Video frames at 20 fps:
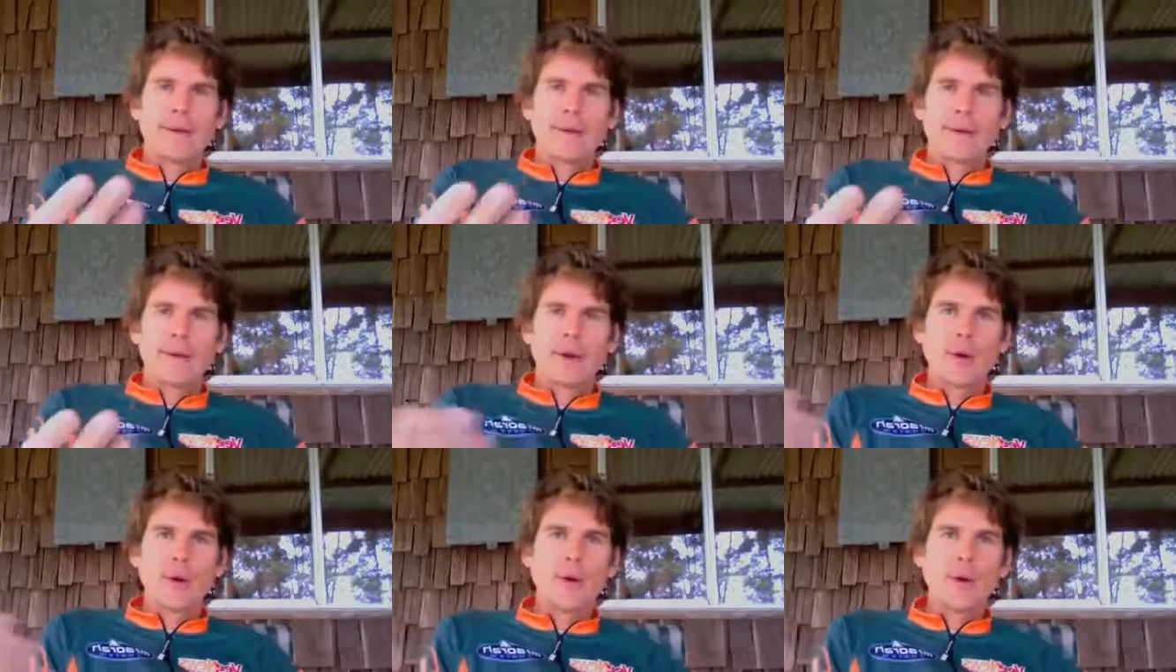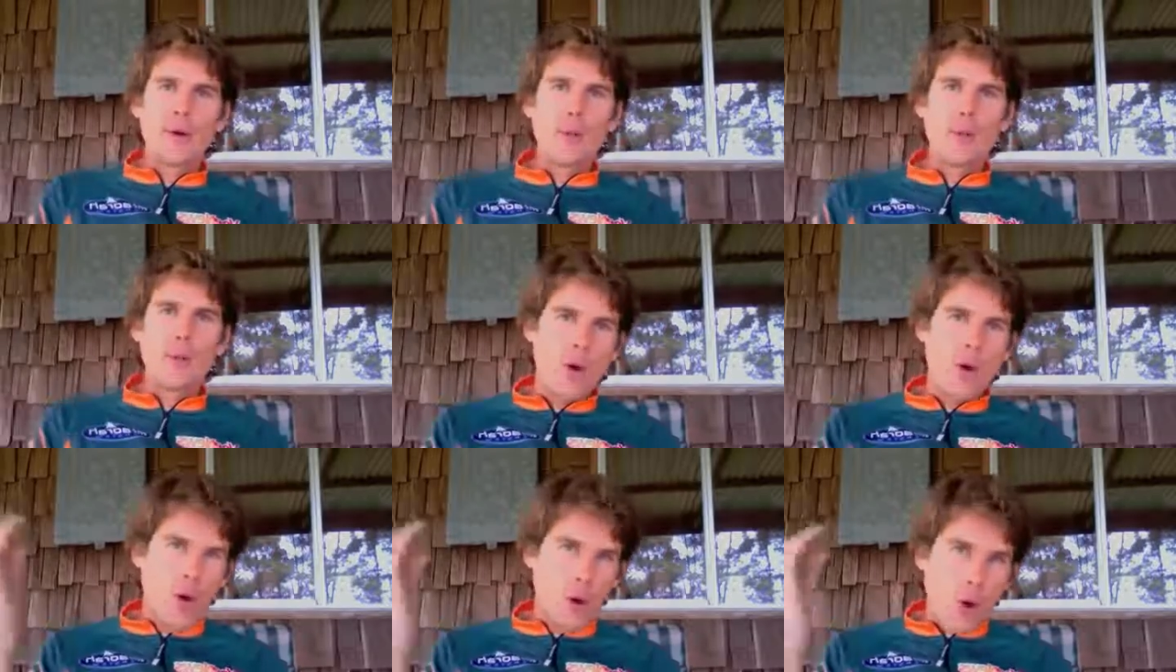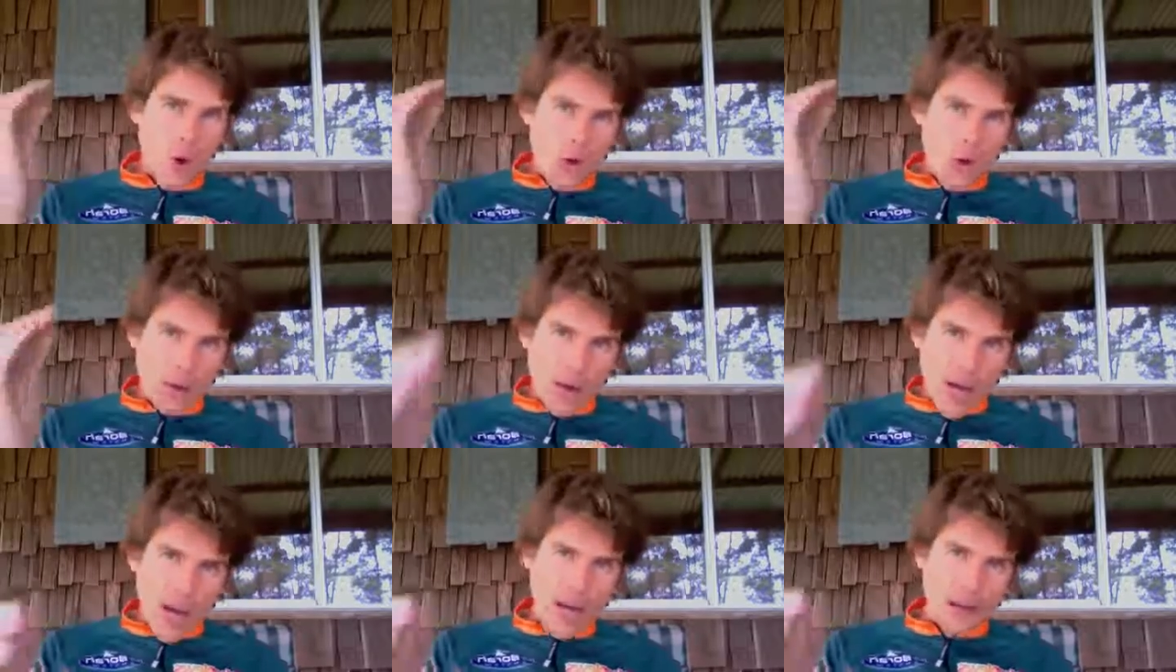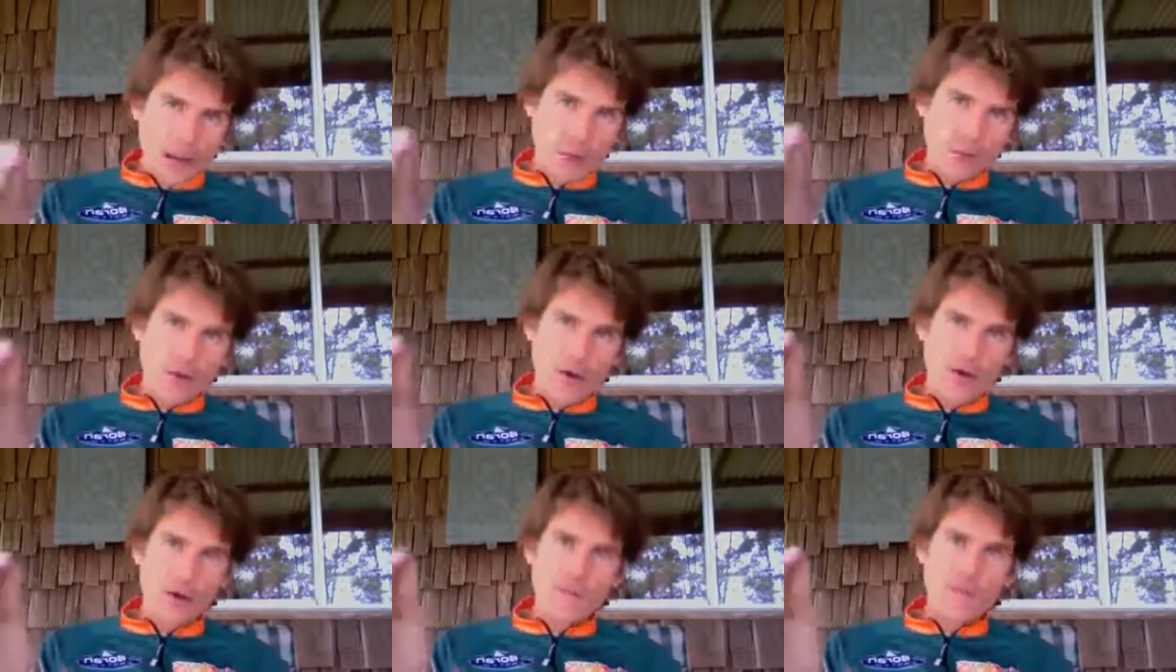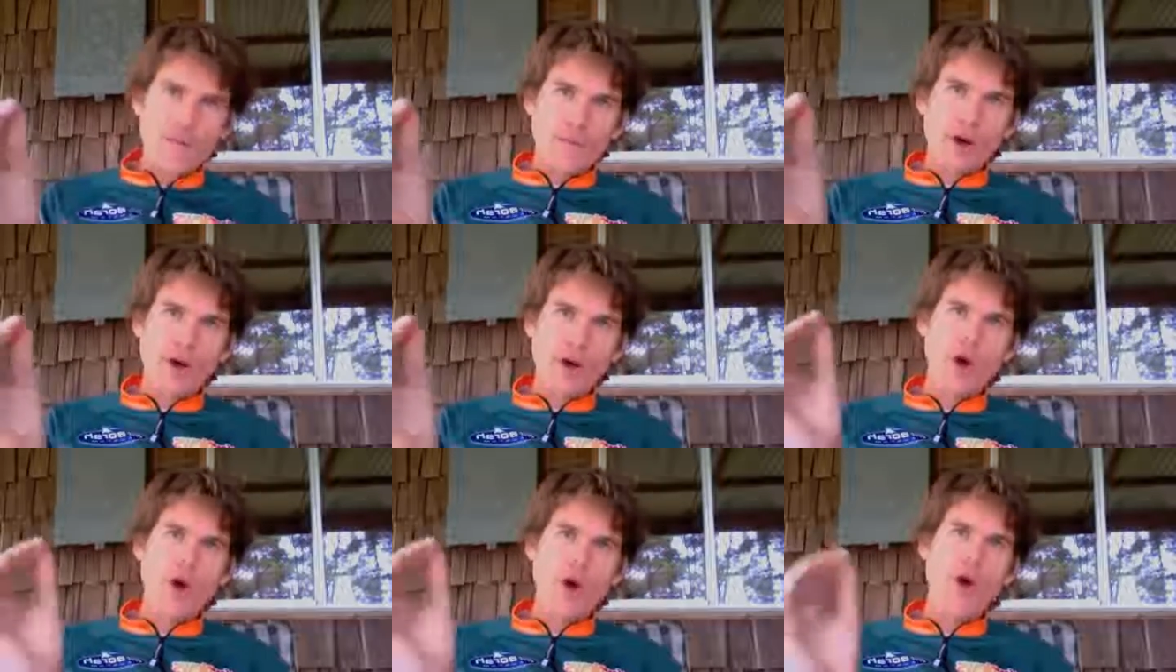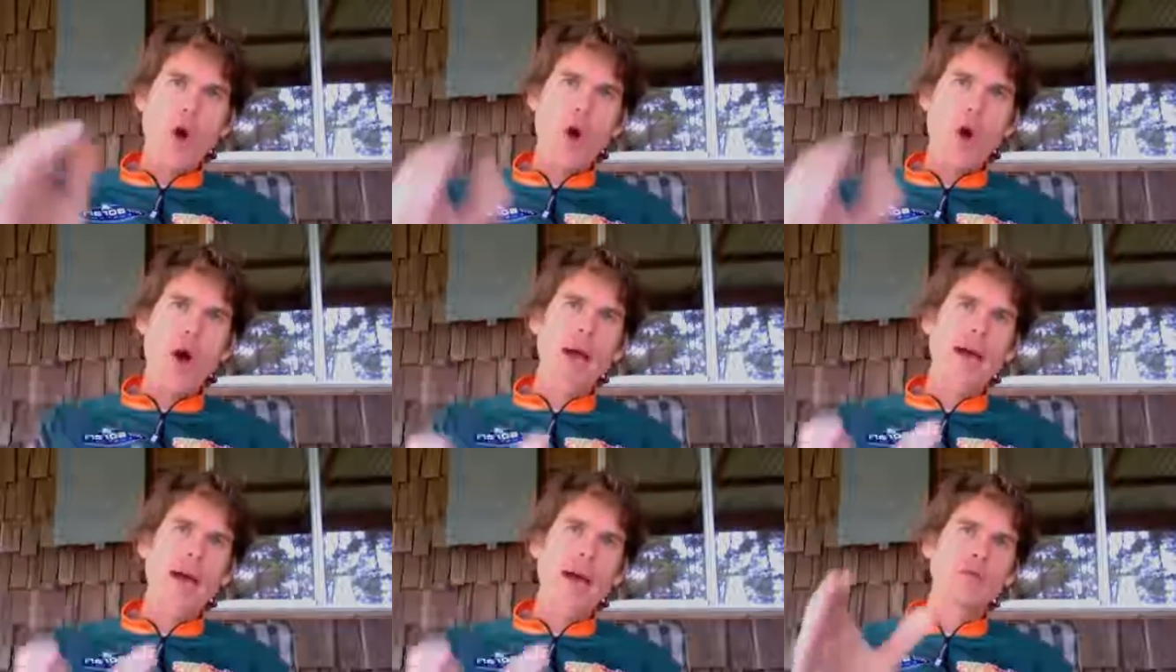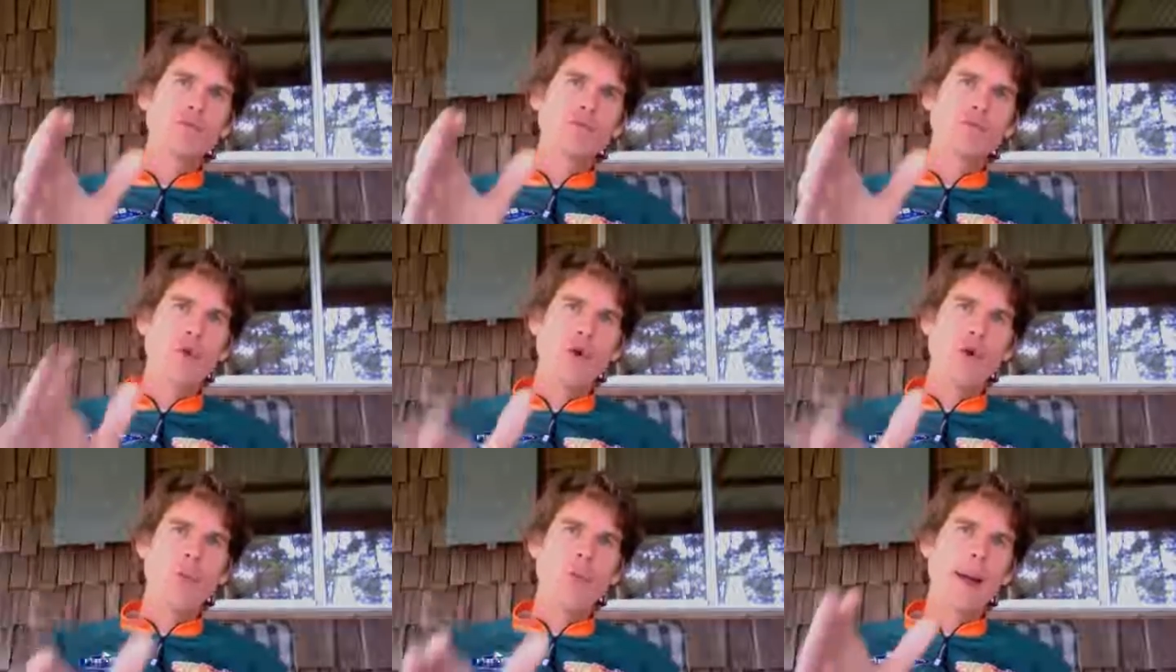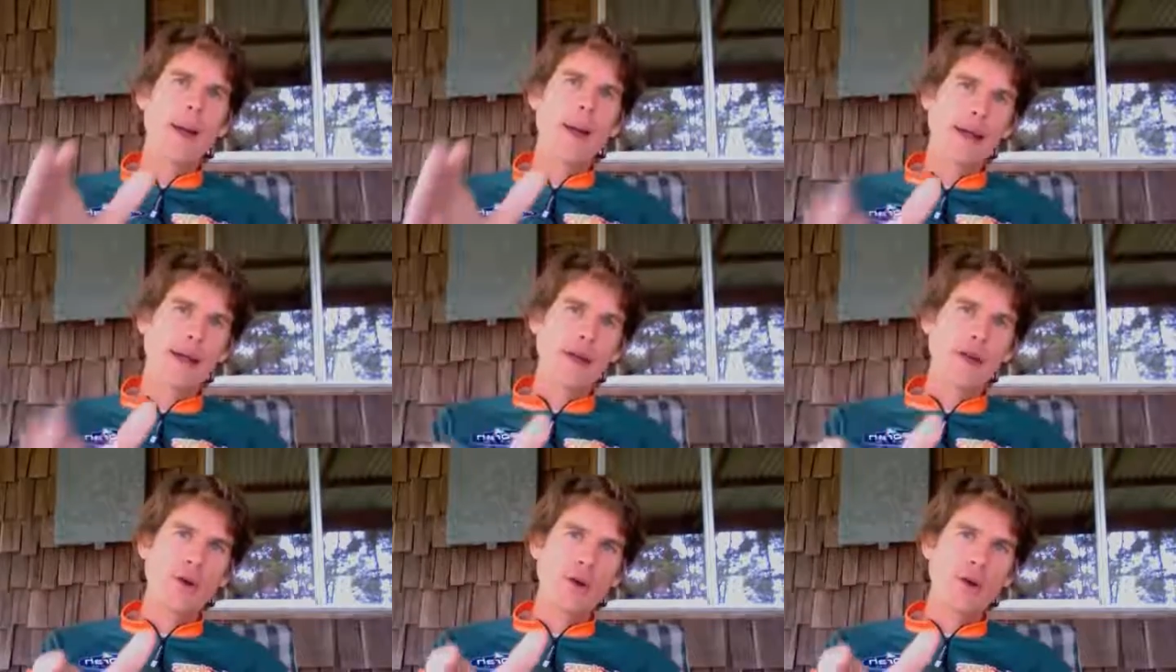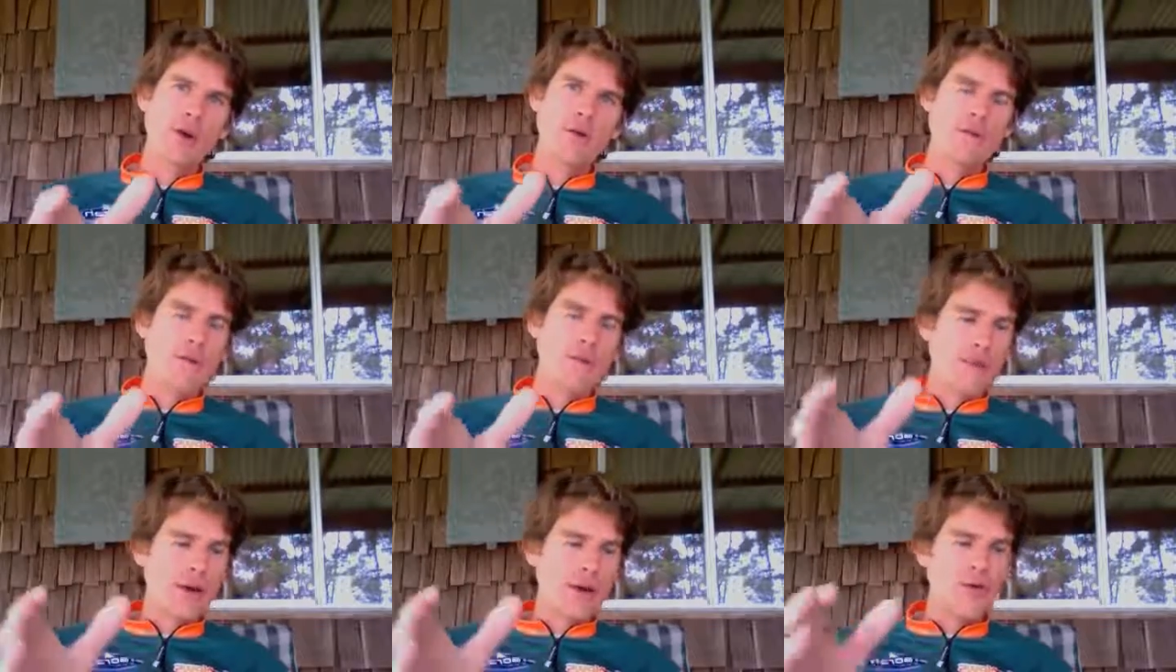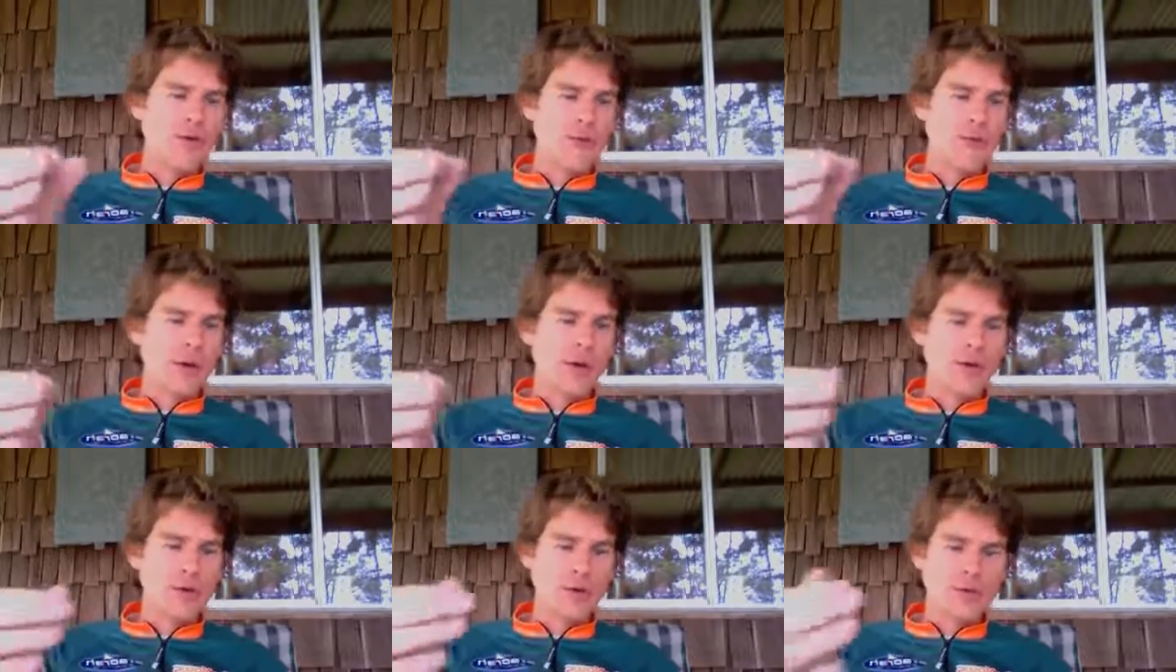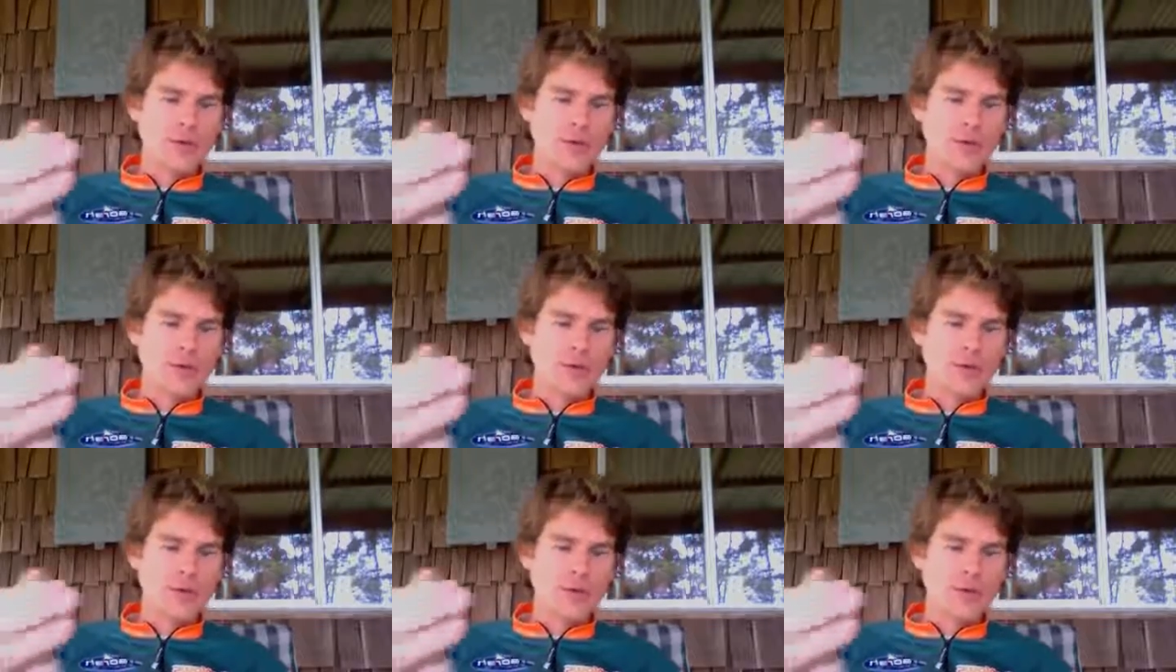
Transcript: It's like almost out of I know nine raw paleo friends of mine,